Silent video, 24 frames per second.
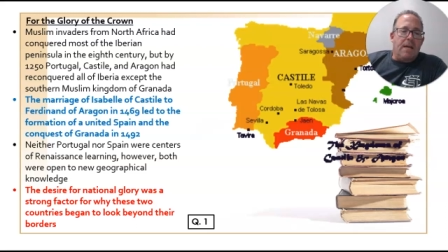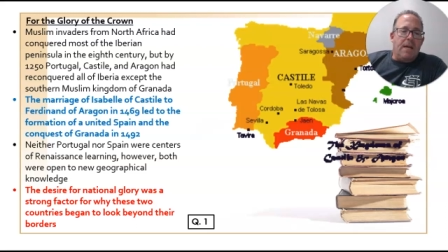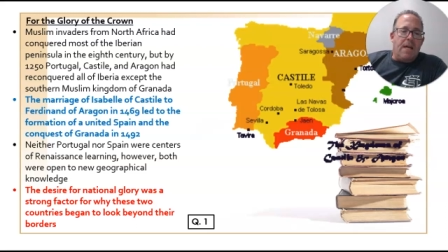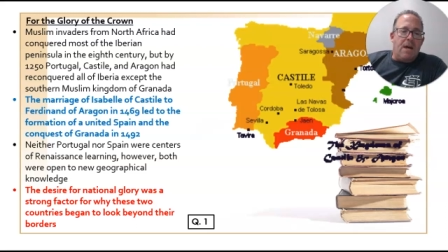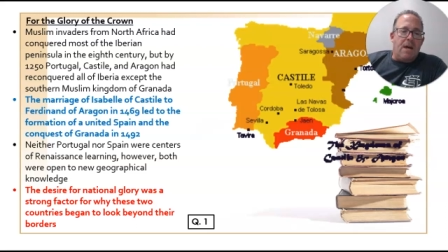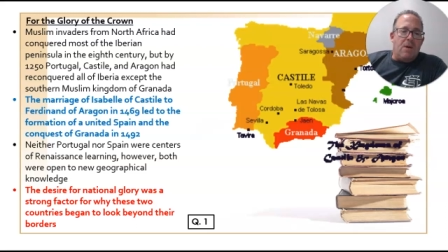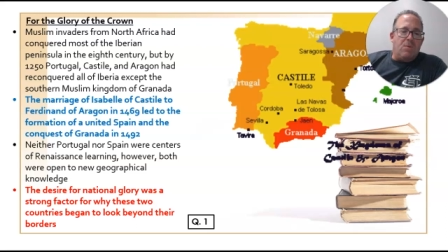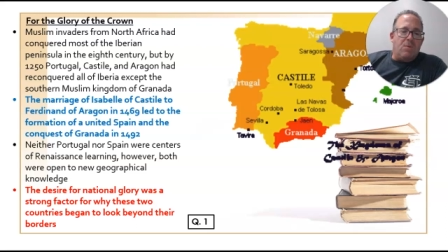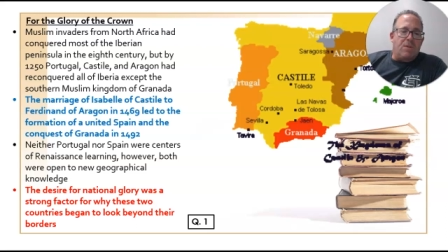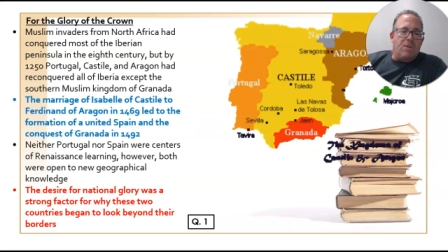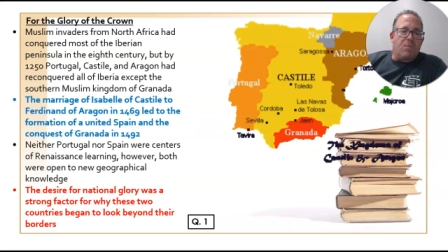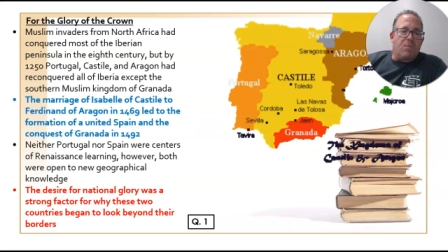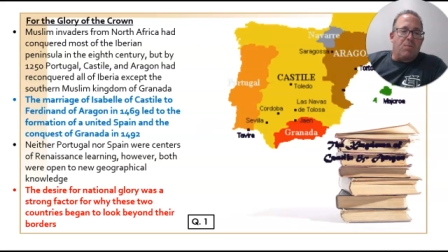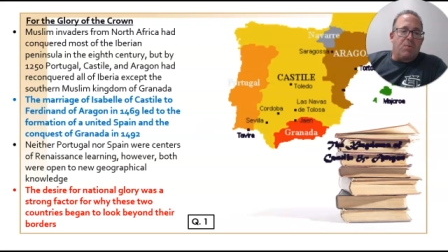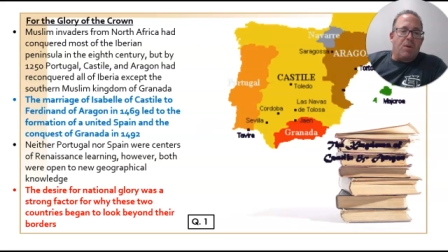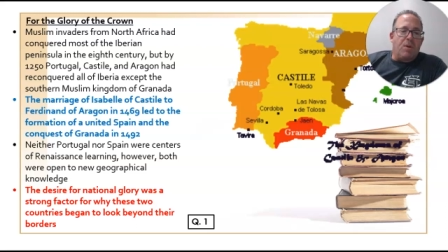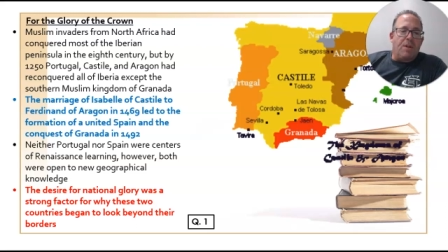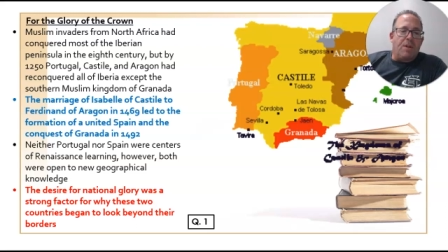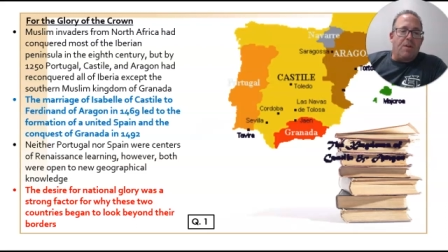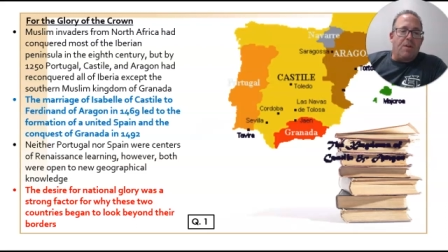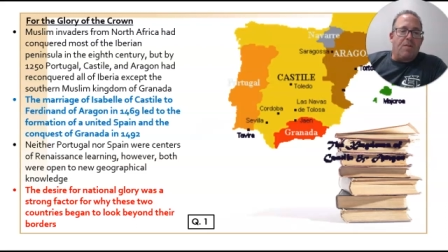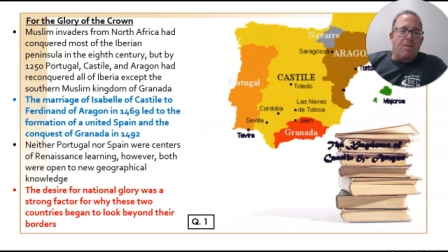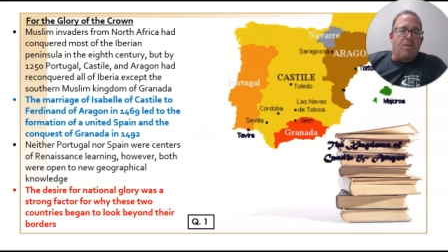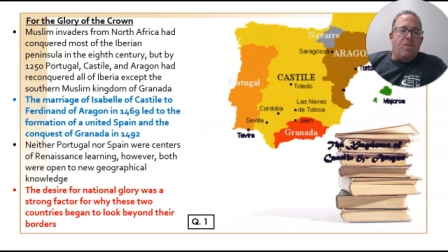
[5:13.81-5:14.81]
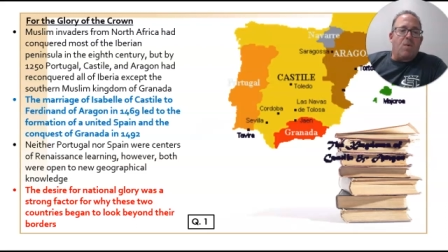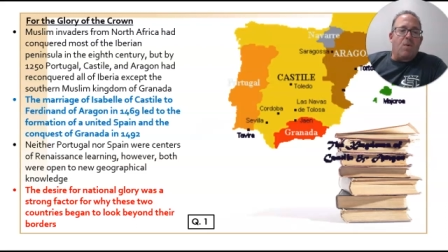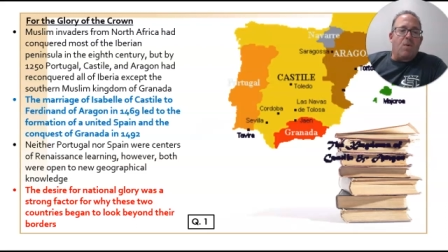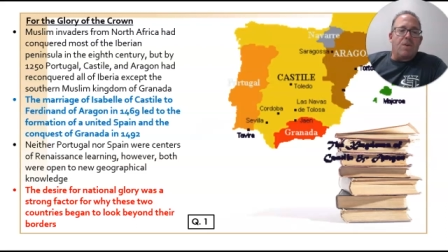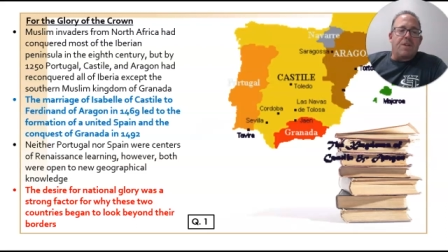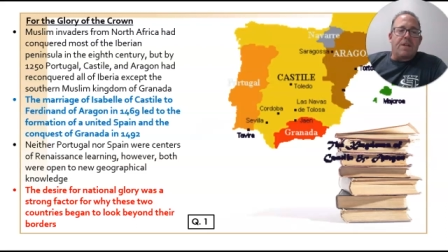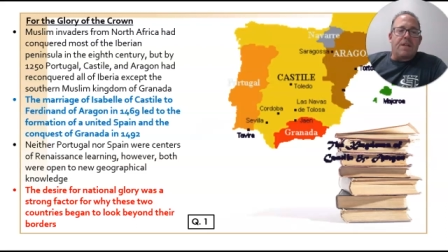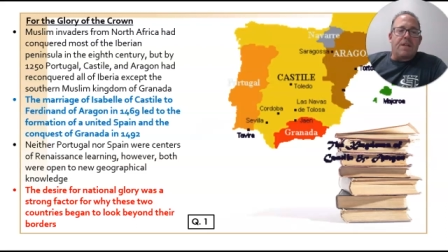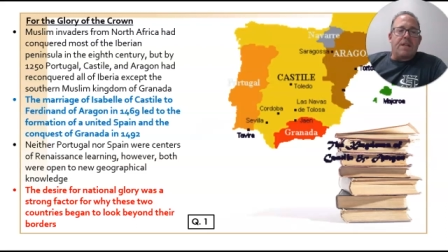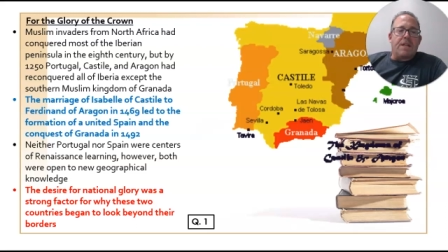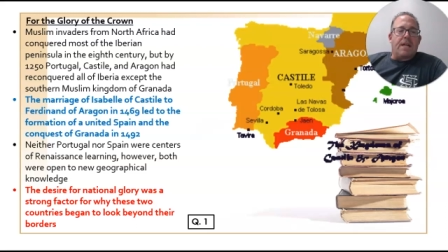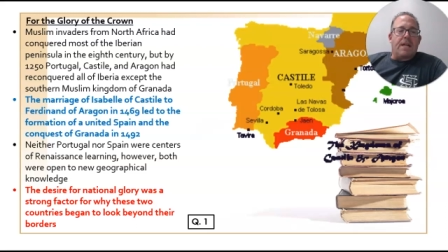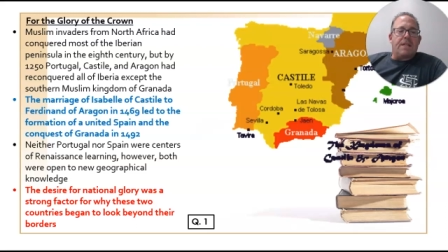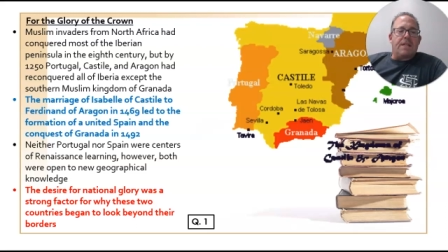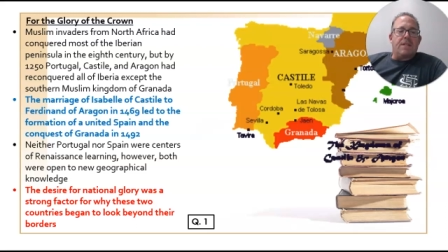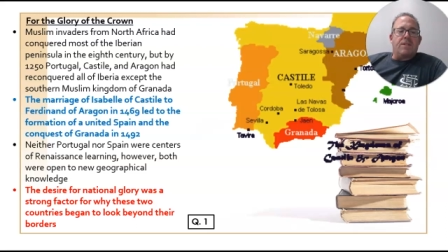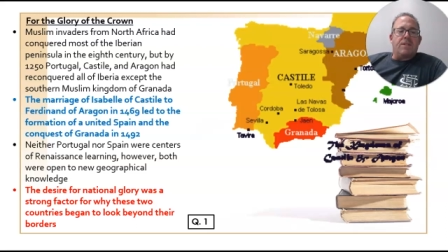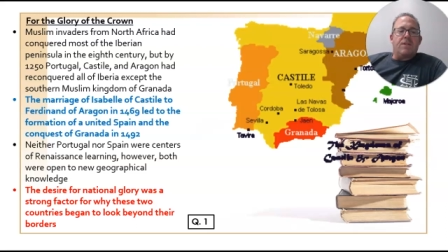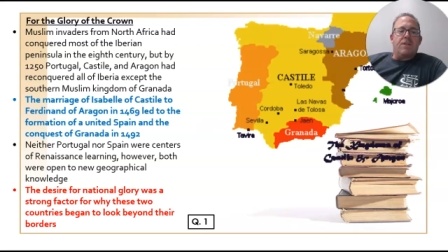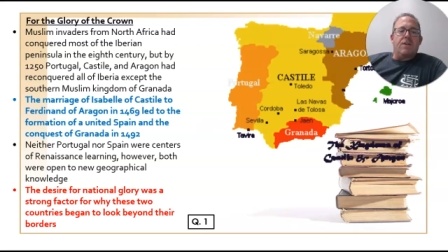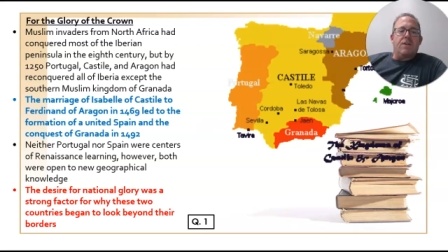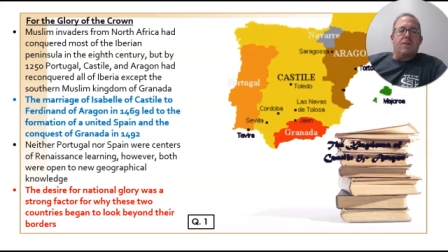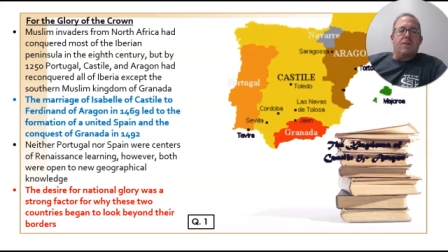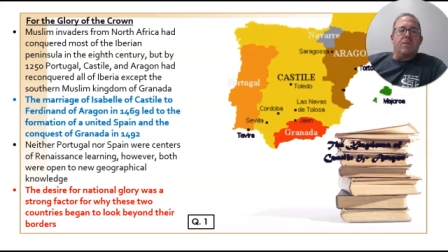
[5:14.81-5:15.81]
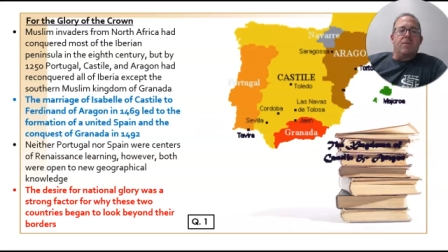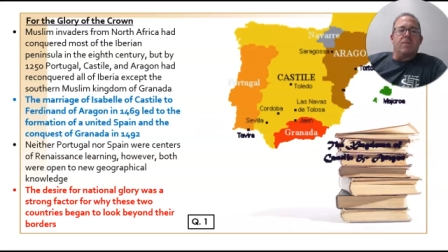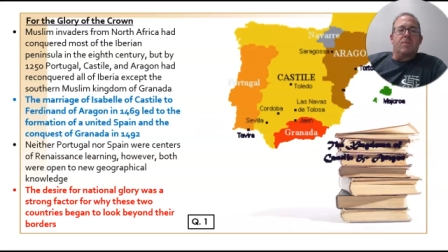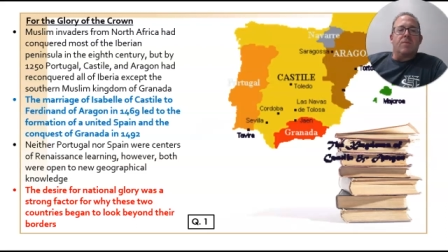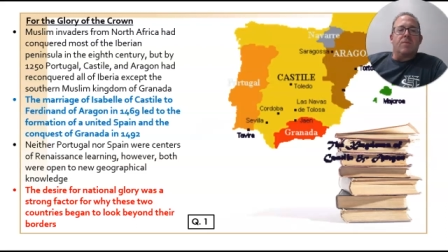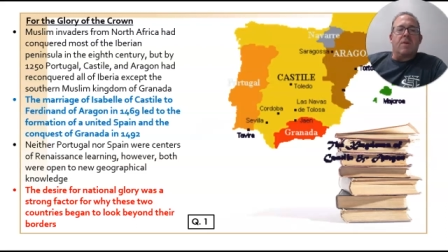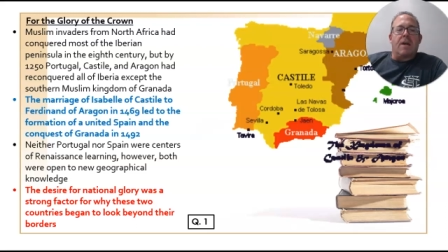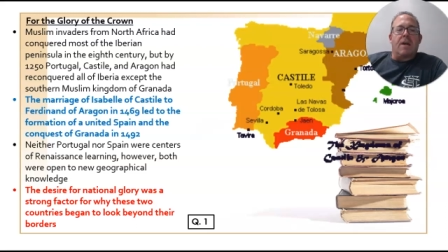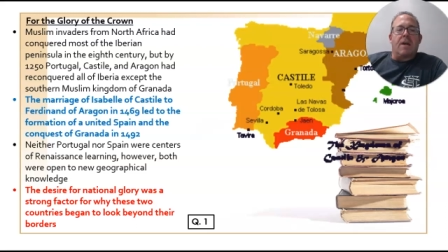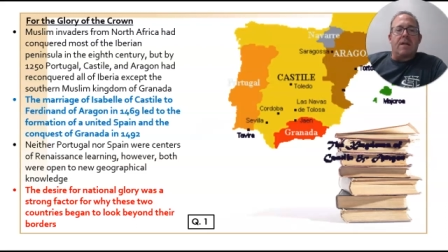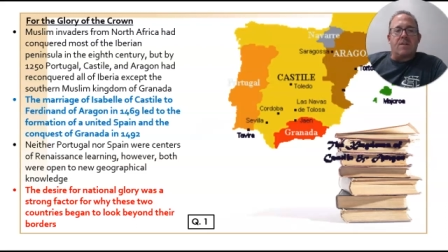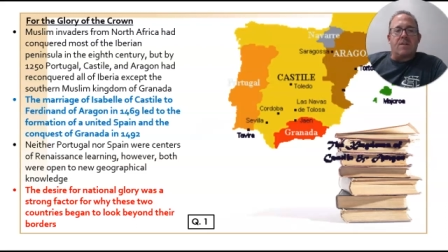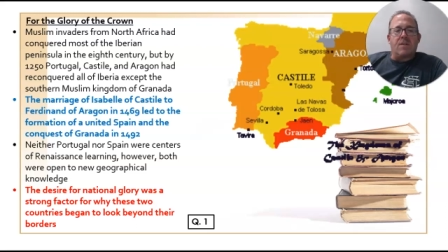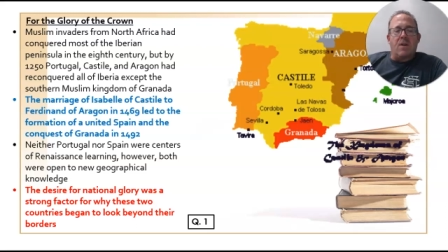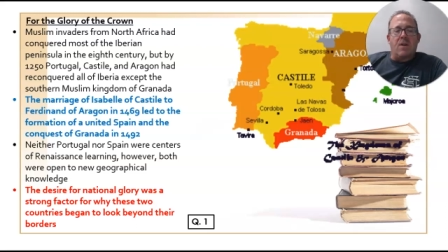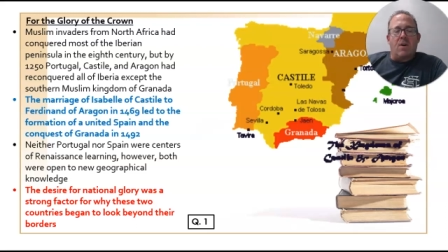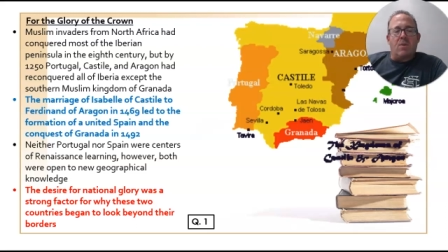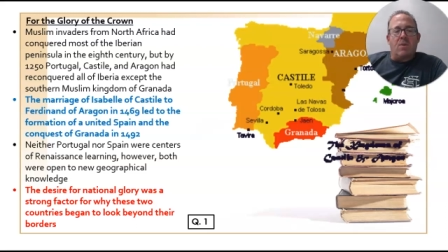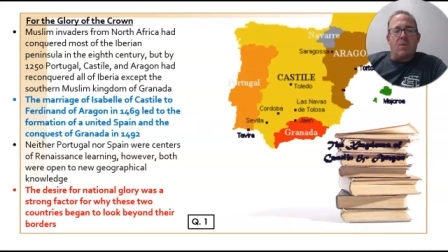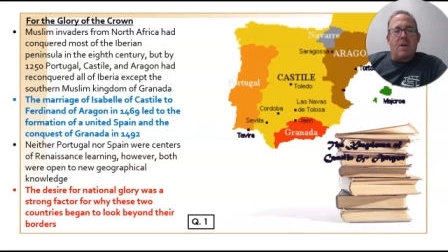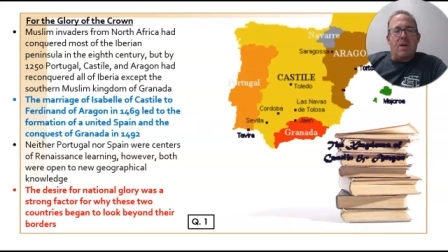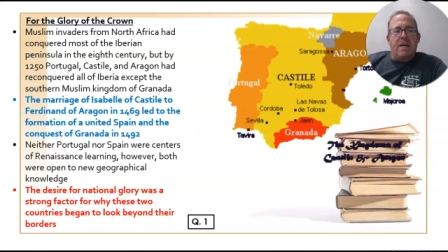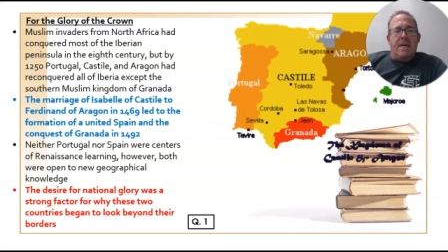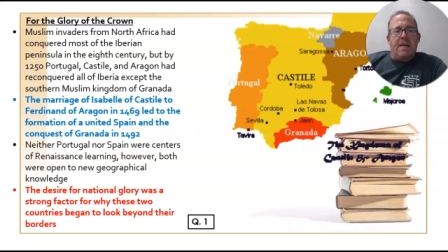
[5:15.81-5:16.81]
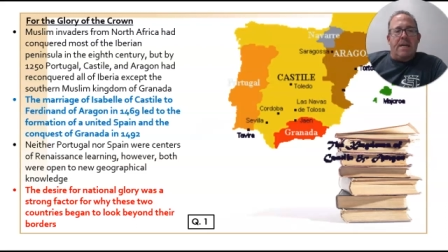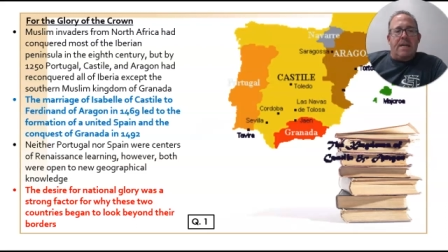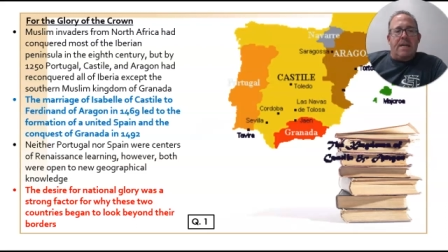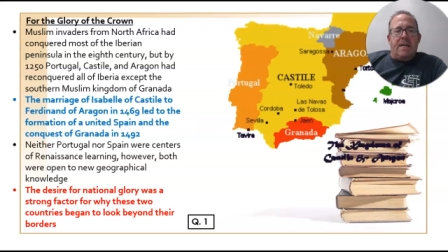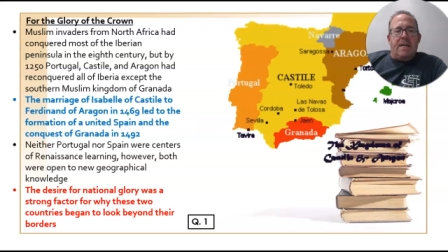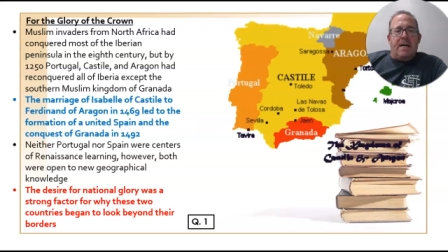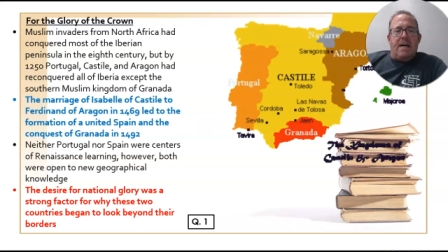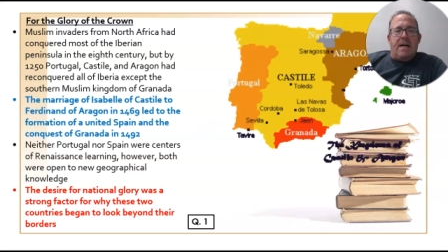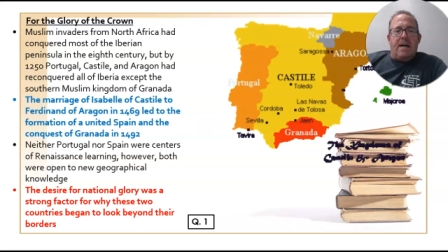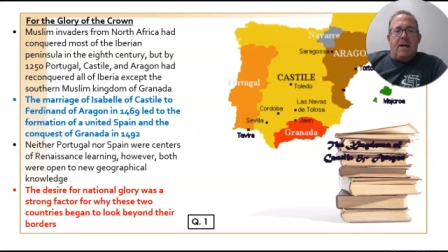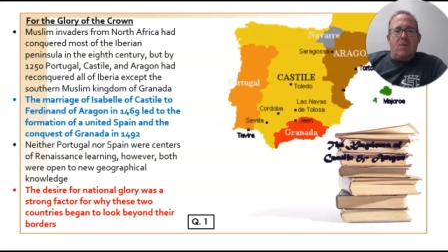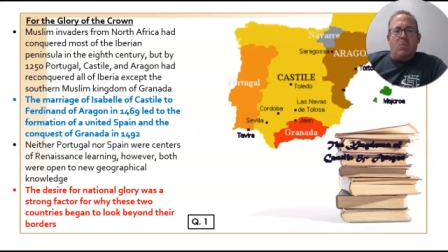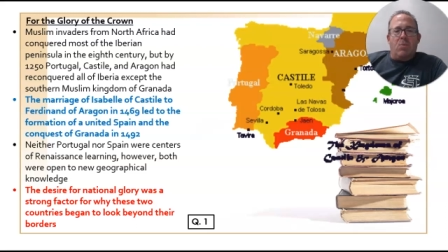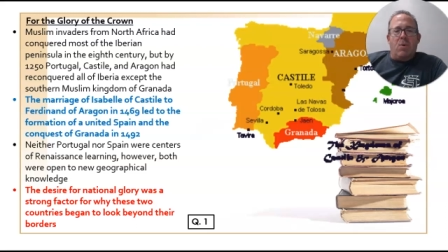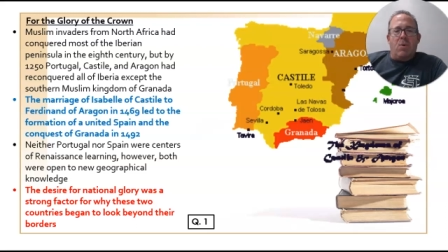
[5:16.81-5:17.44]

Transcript: and that was completed in 1492. Okay, so uh,